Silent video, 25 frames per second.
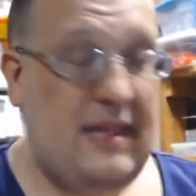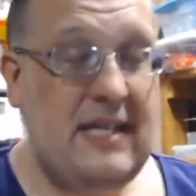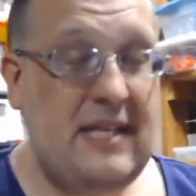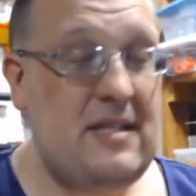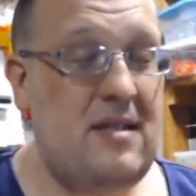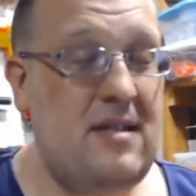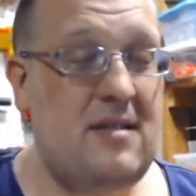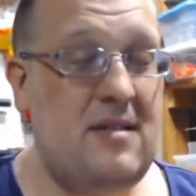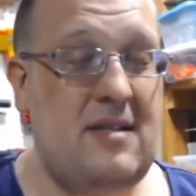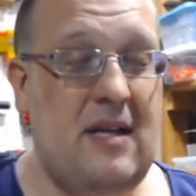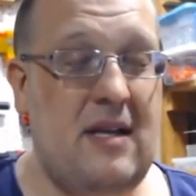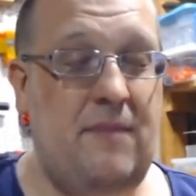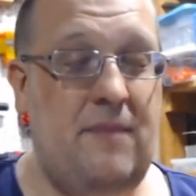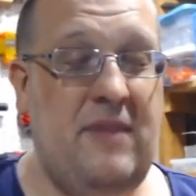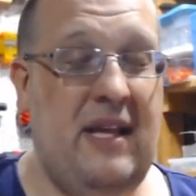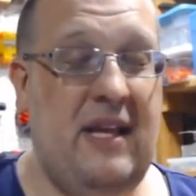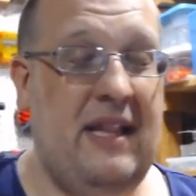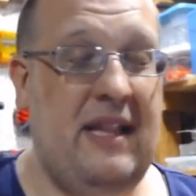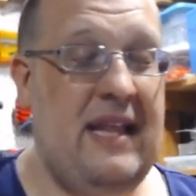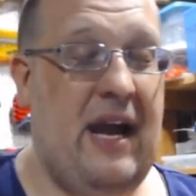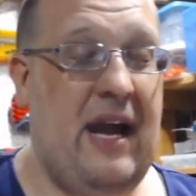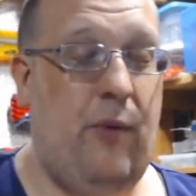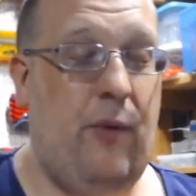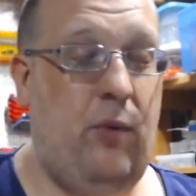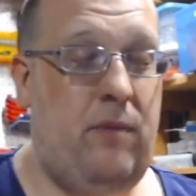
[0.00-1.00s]
this is
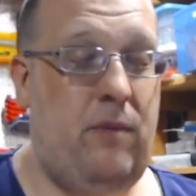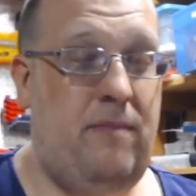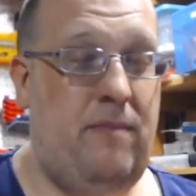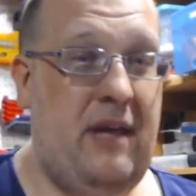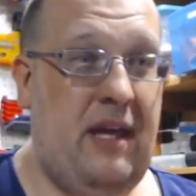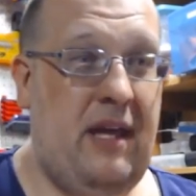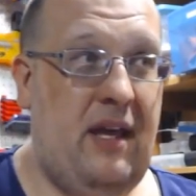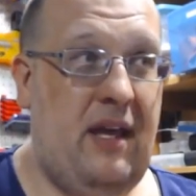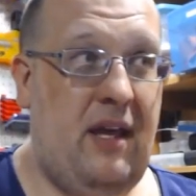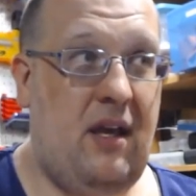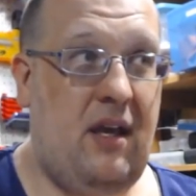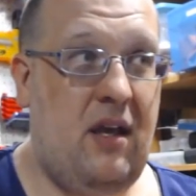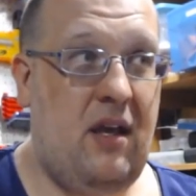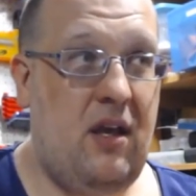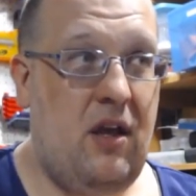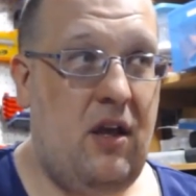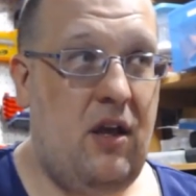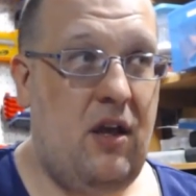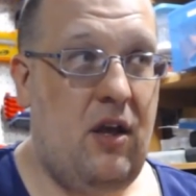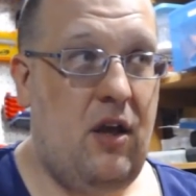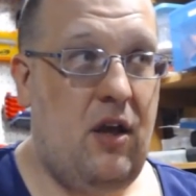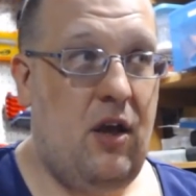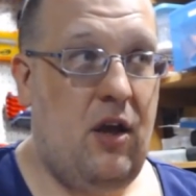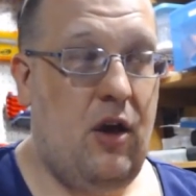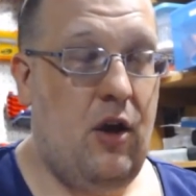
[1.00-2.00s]
something that would be
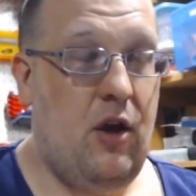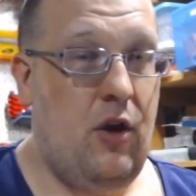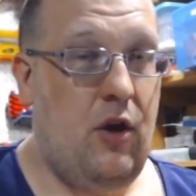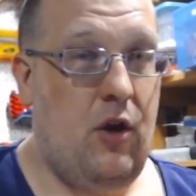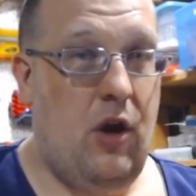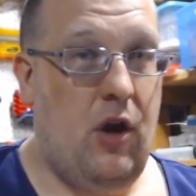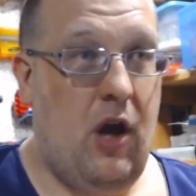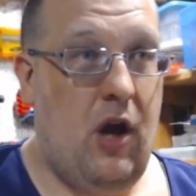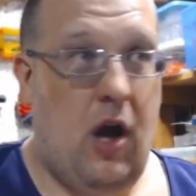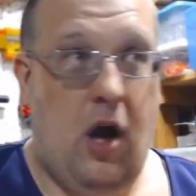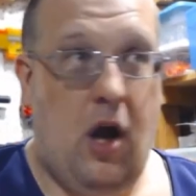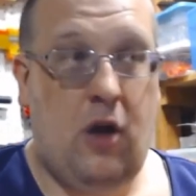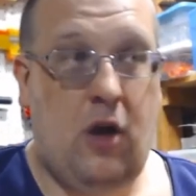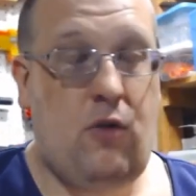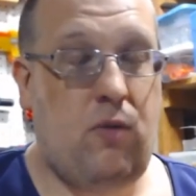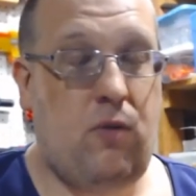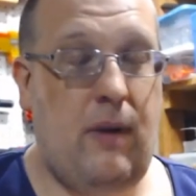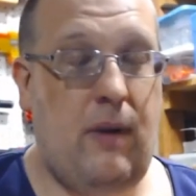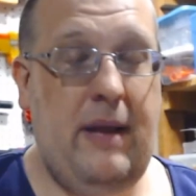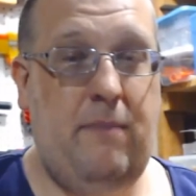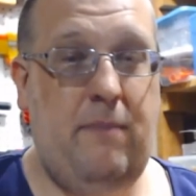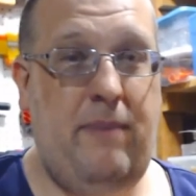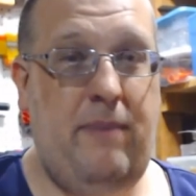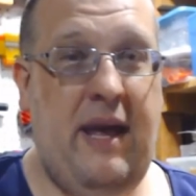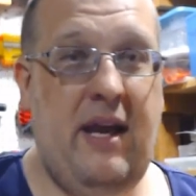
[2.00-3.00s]
a
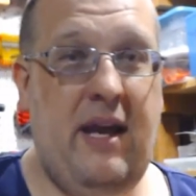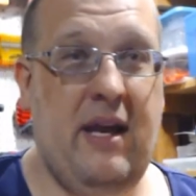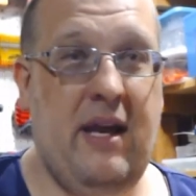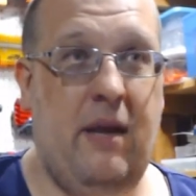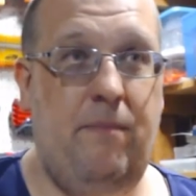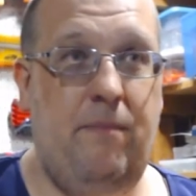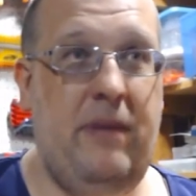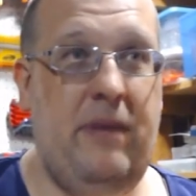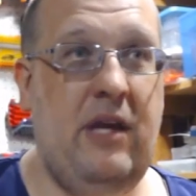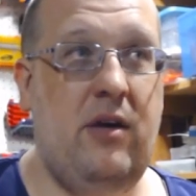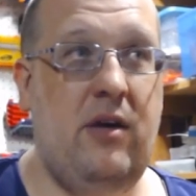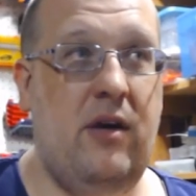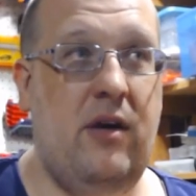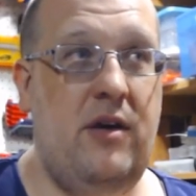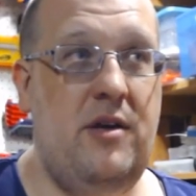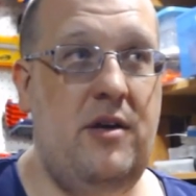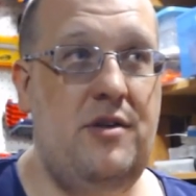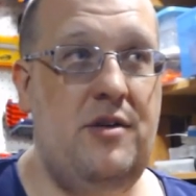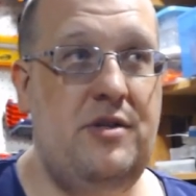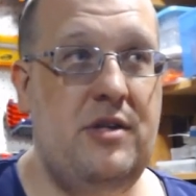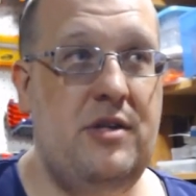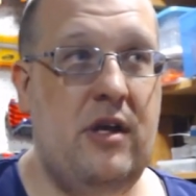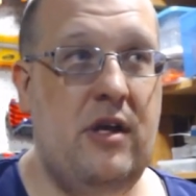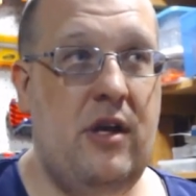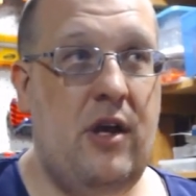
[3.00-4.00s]
great pickup
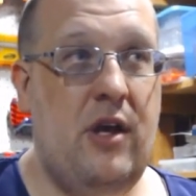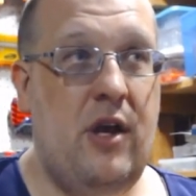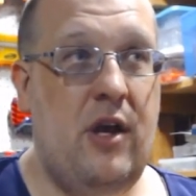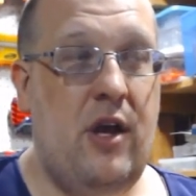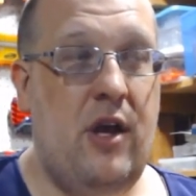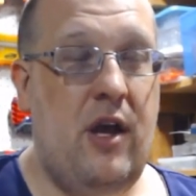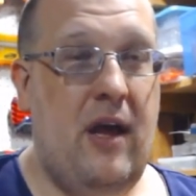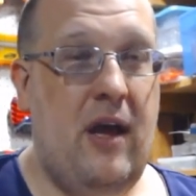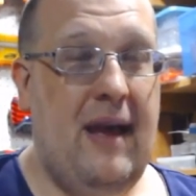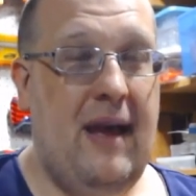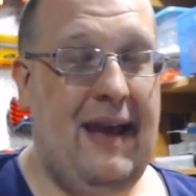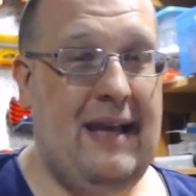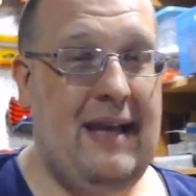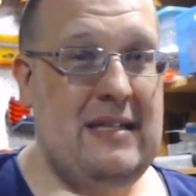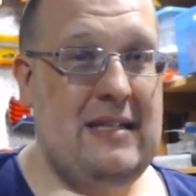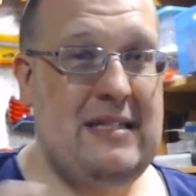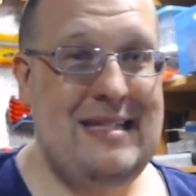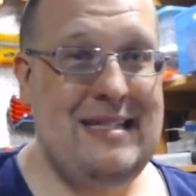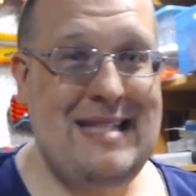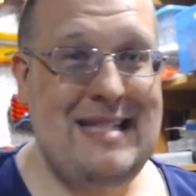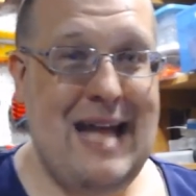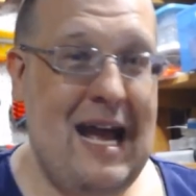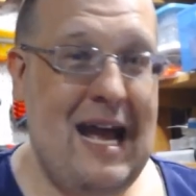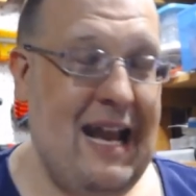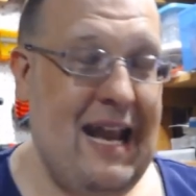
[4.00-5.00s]
because
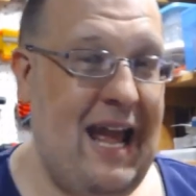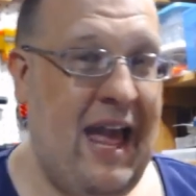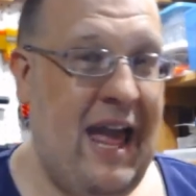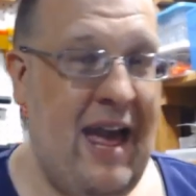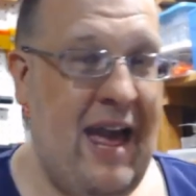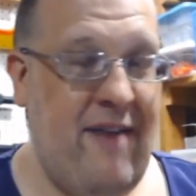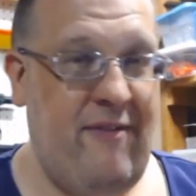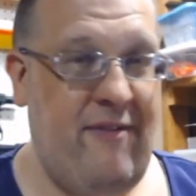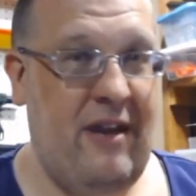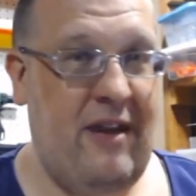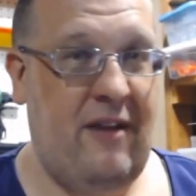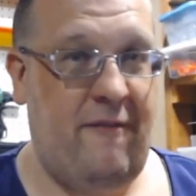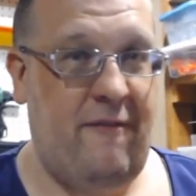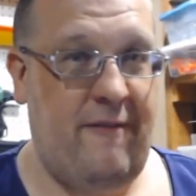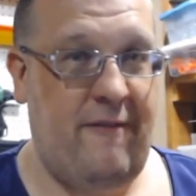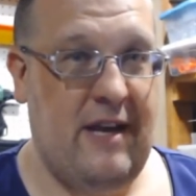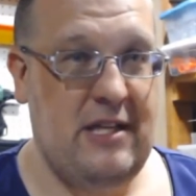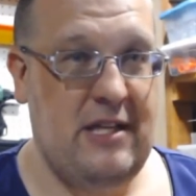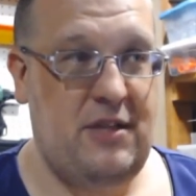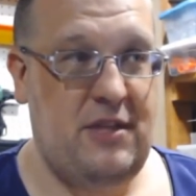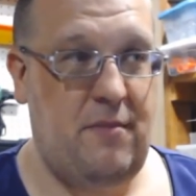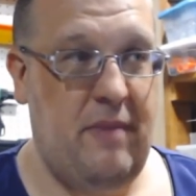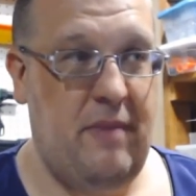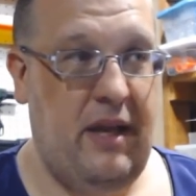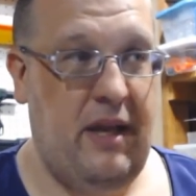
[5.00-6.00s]
it's not a heavy
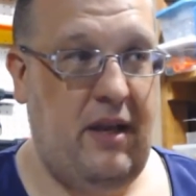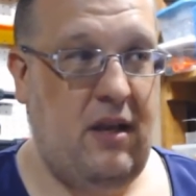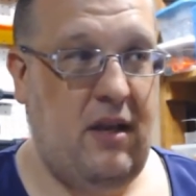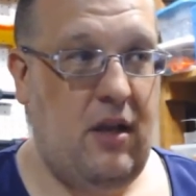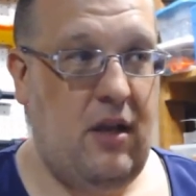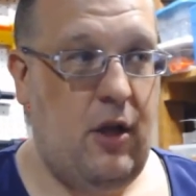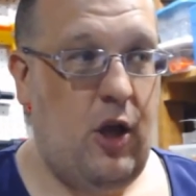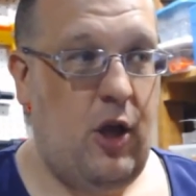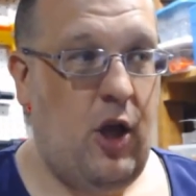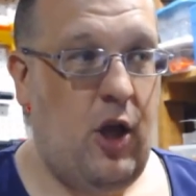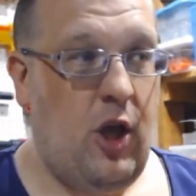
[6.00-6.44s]
investment.